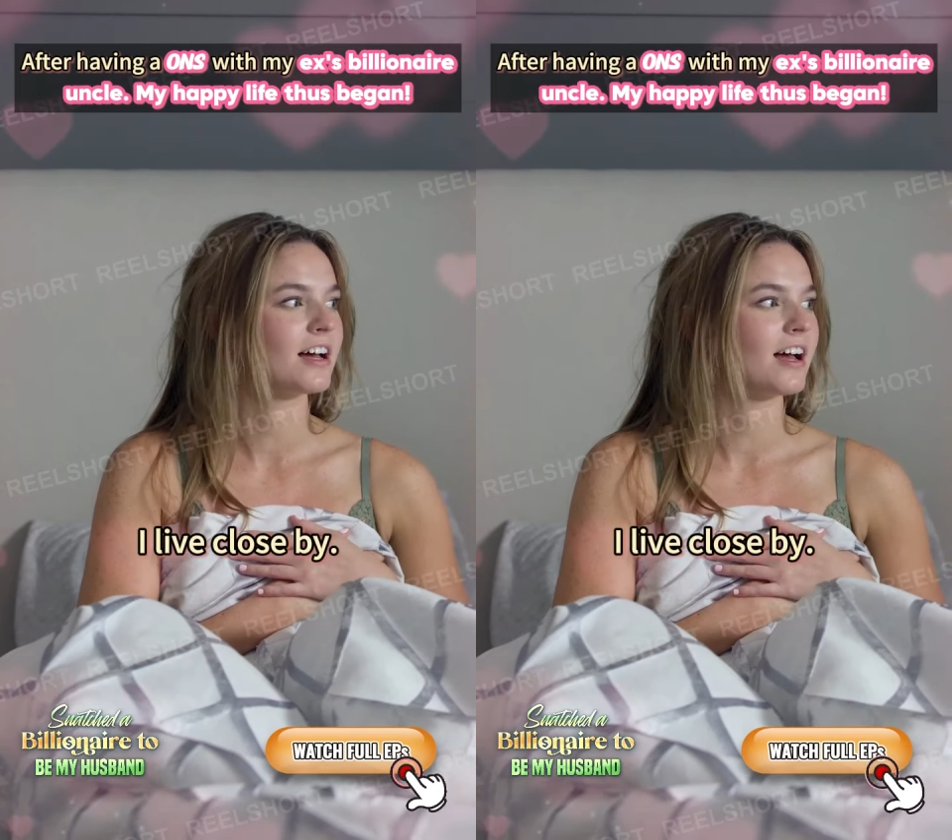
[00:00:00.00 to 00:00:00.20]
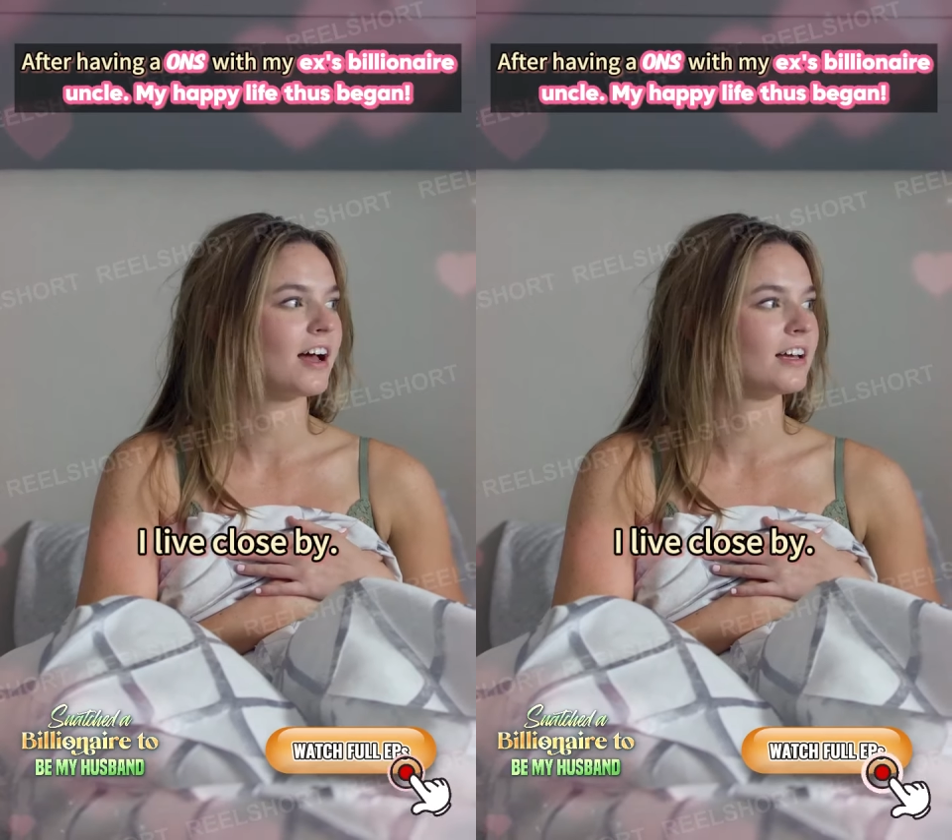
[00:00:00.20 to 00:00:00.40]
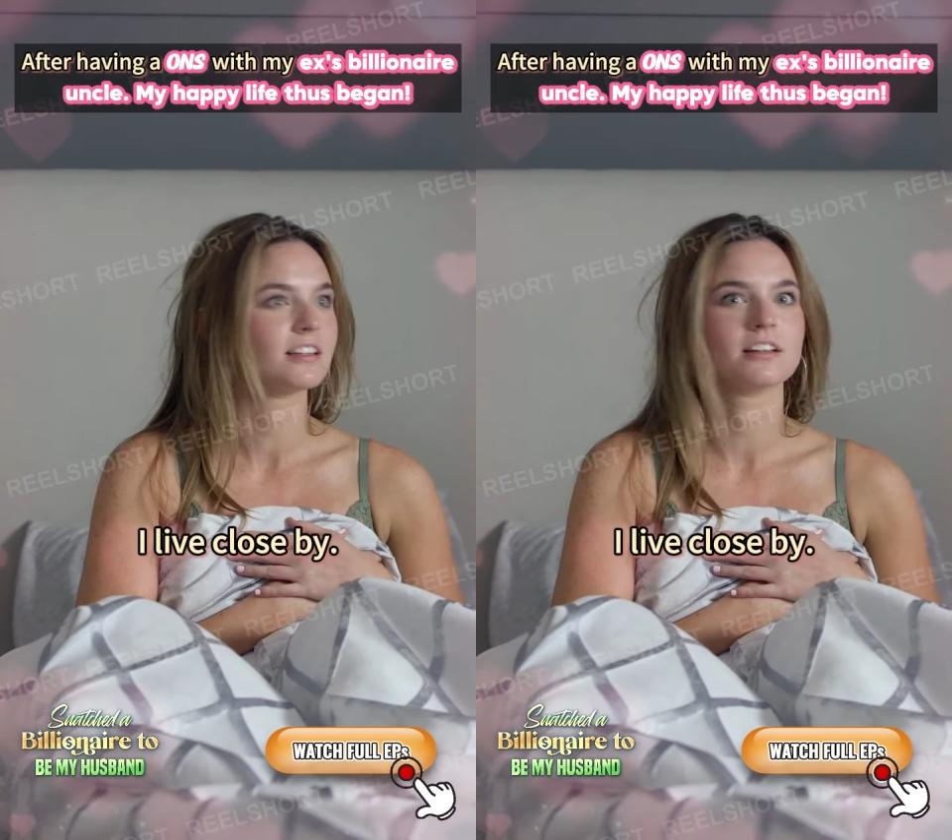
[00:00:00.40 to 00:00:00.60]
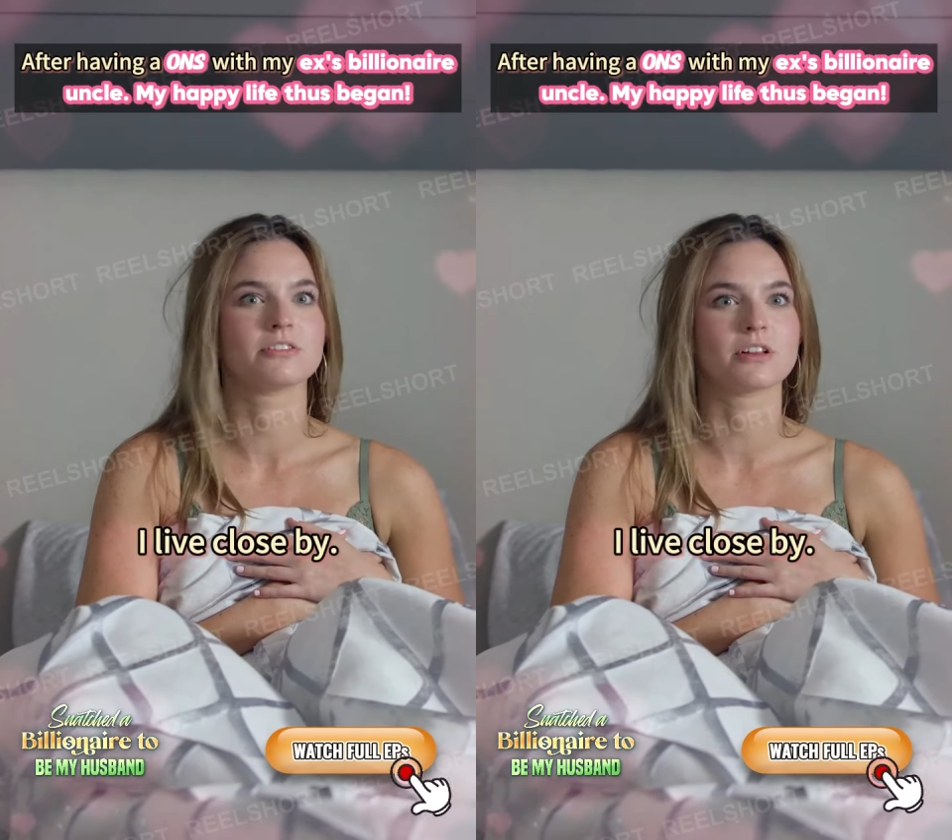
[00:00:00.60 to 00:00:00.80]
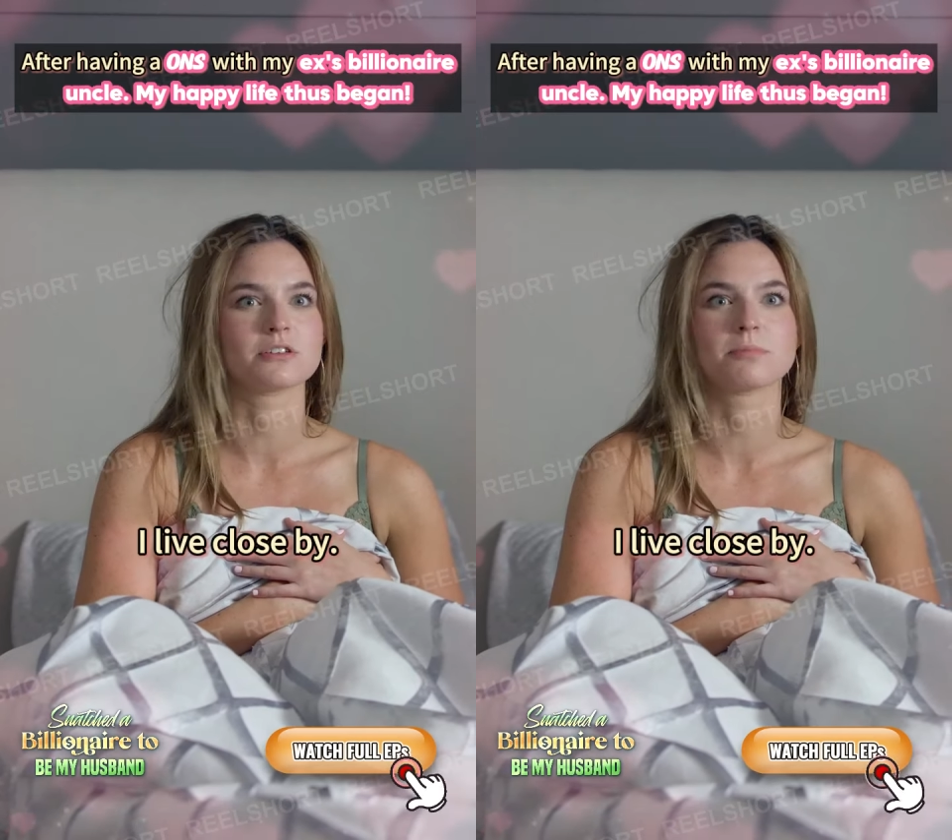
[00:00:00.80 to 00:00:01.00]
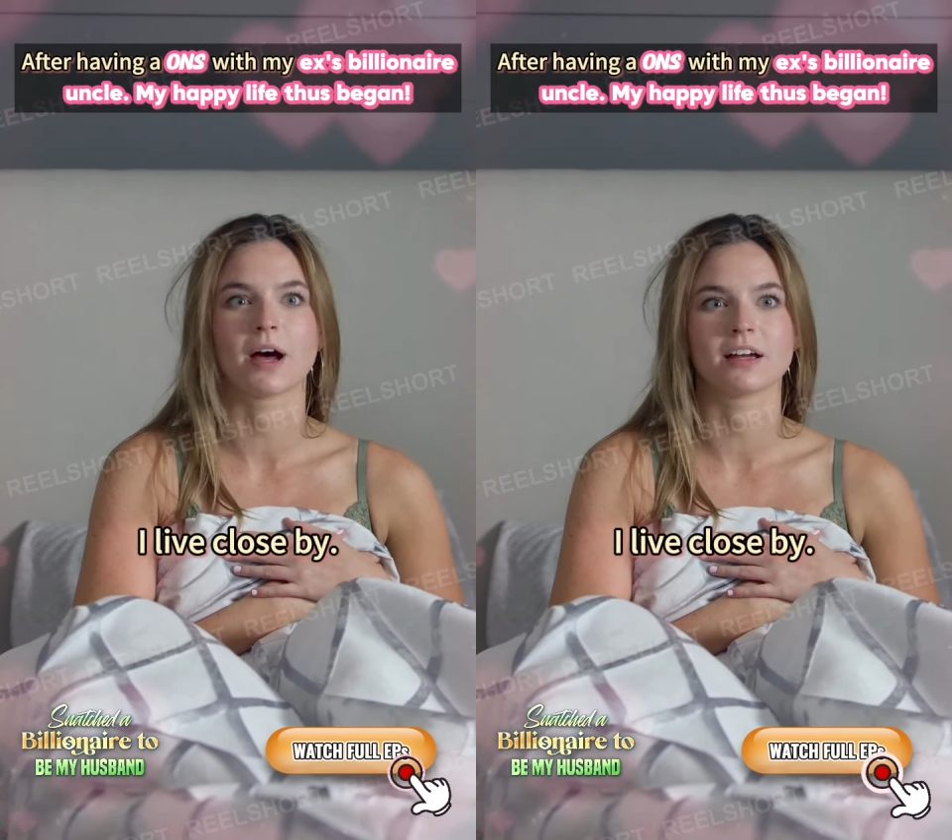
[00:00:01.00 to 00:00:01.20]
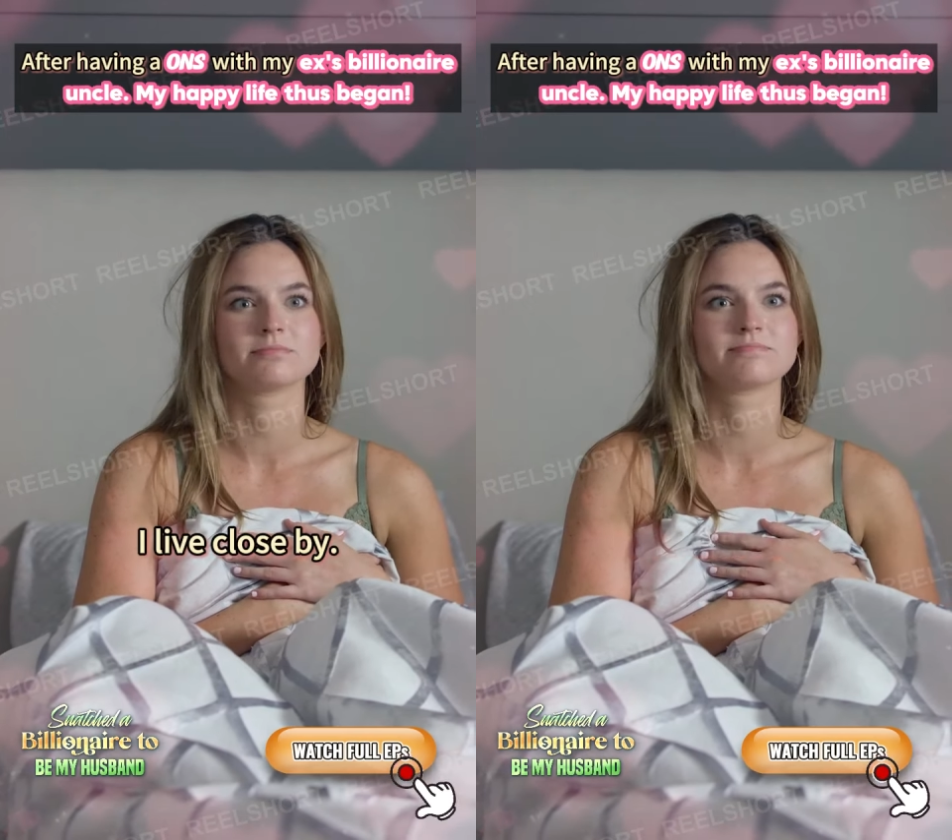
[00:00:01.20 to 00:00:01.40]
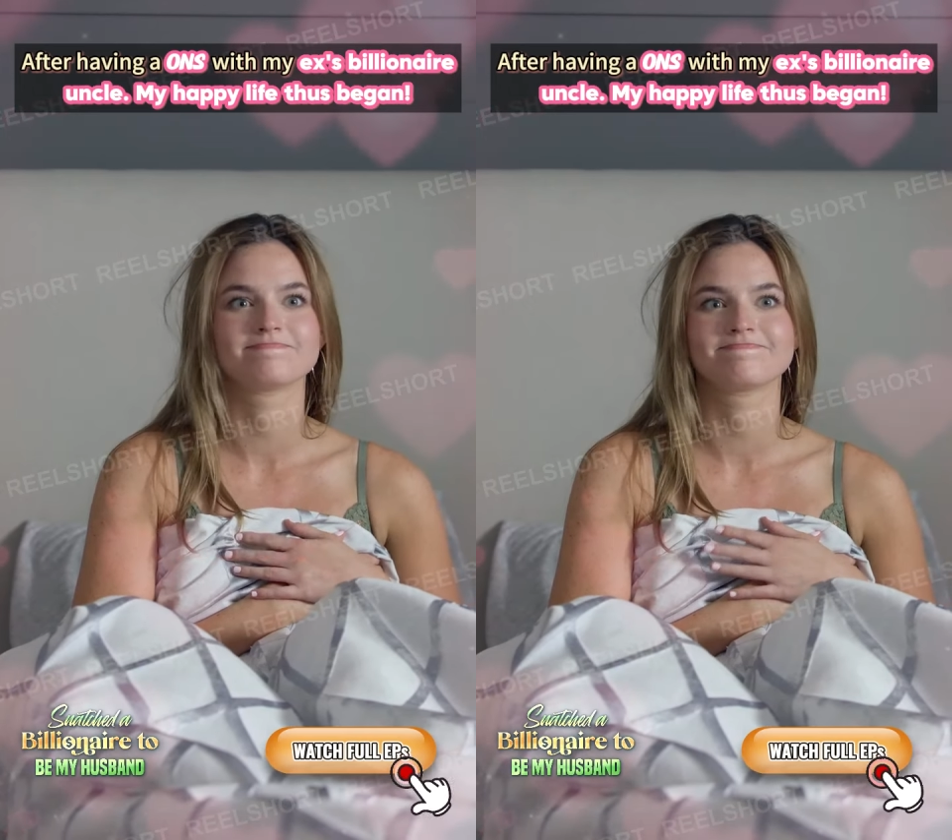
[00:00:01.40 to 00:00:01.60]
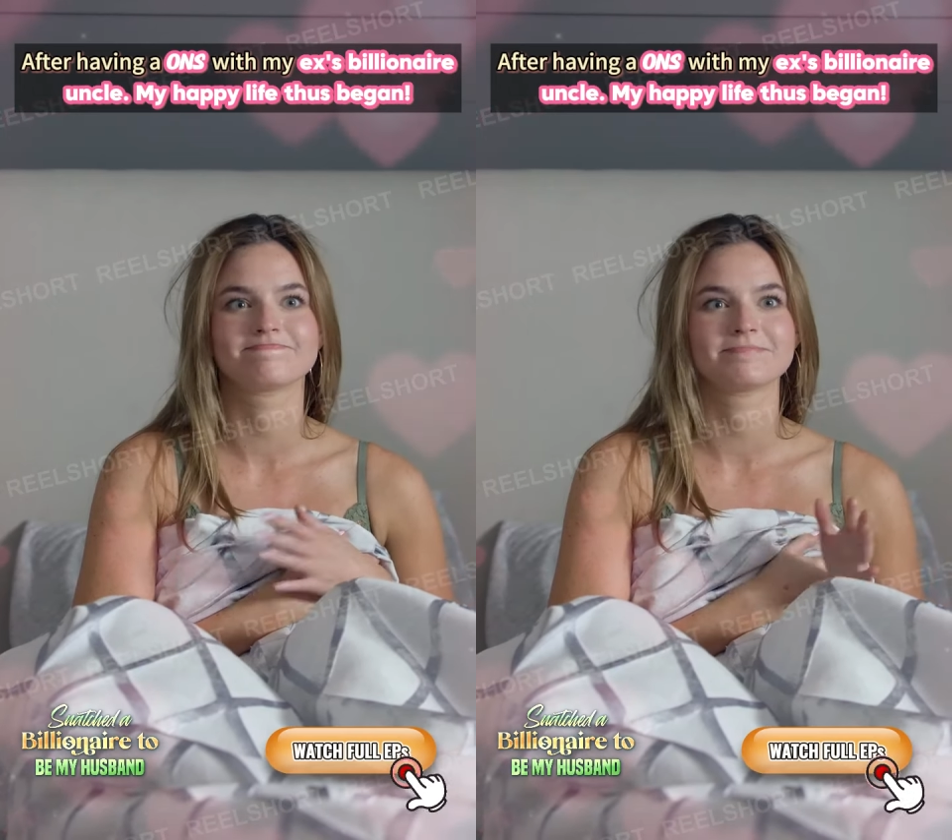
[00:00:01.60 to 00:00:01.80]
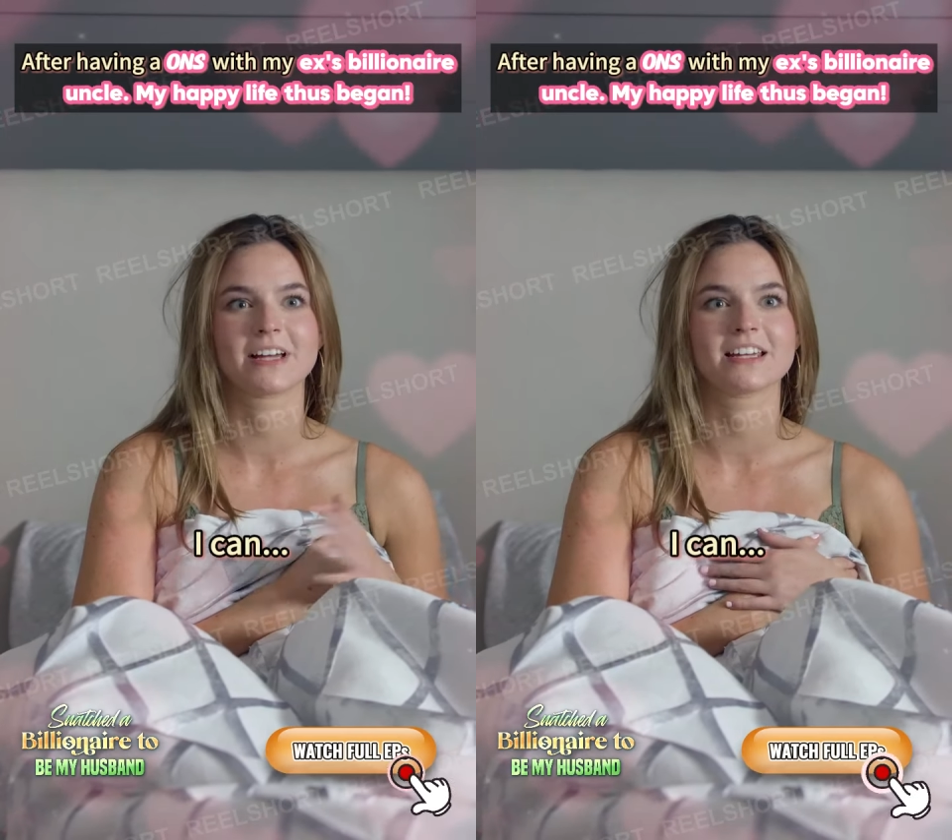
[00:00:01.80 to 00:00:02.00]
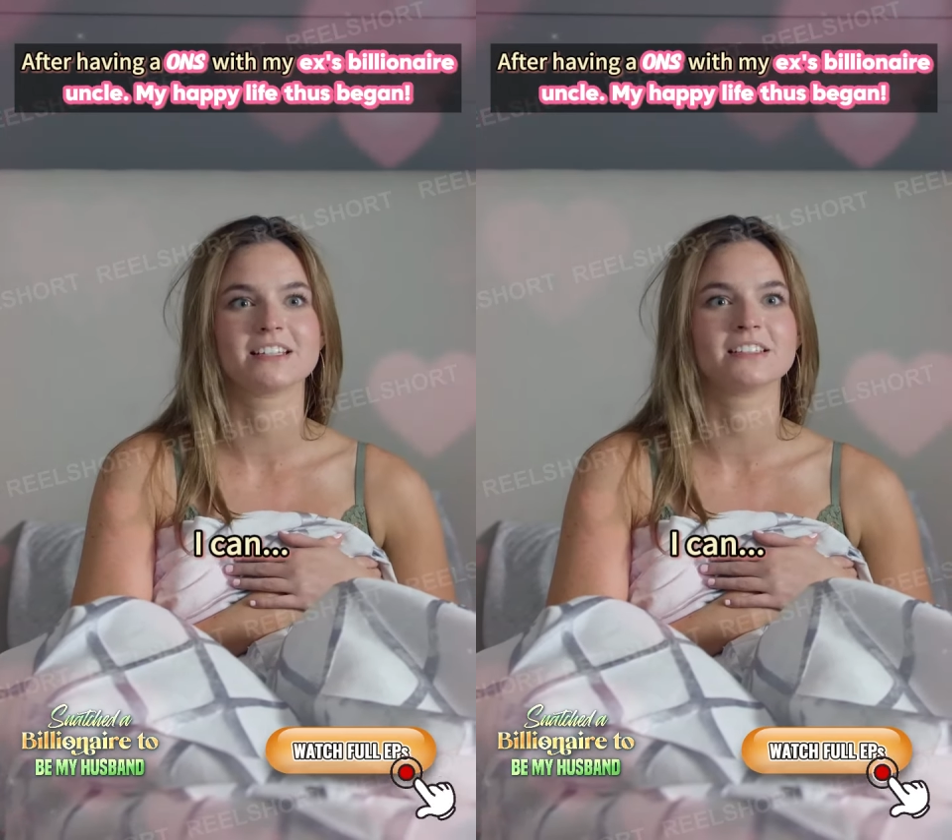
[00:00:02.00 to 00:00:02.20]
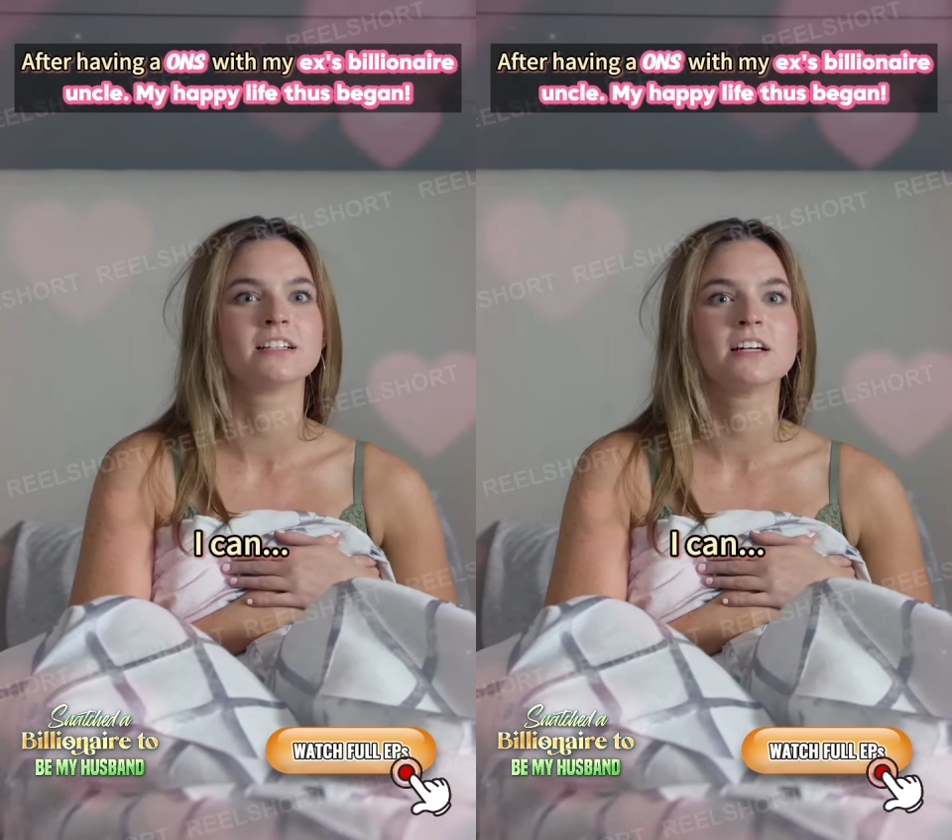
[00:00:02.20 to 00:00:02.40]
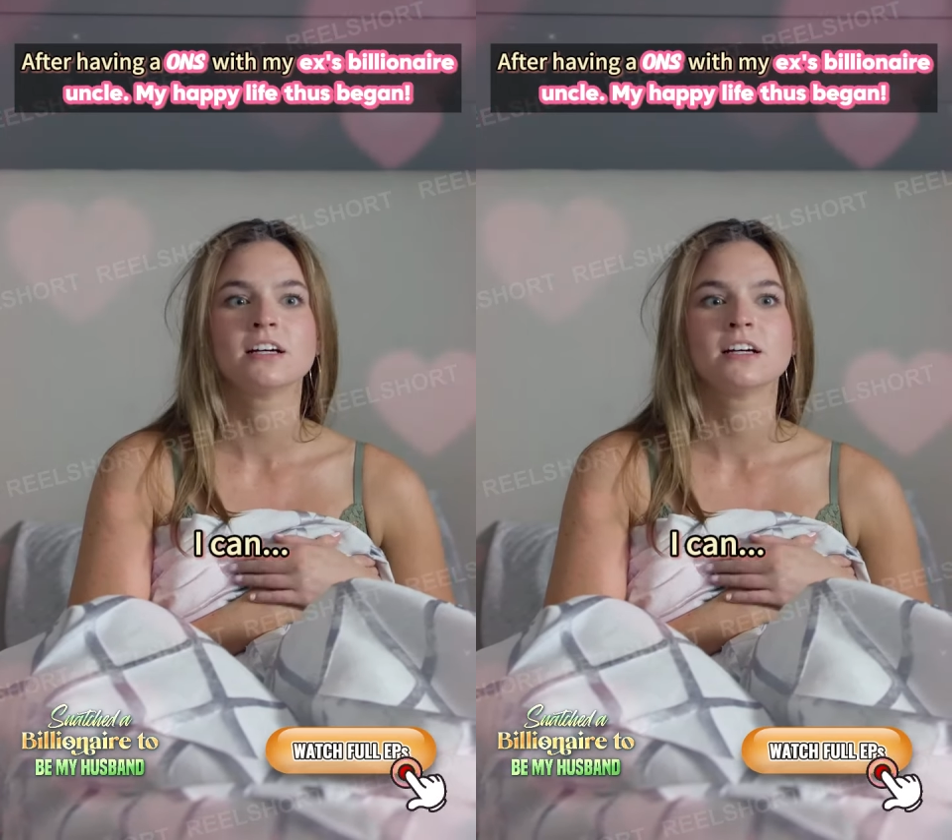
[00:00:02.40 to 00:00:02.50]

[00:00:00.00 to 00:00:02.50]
I live close by. I can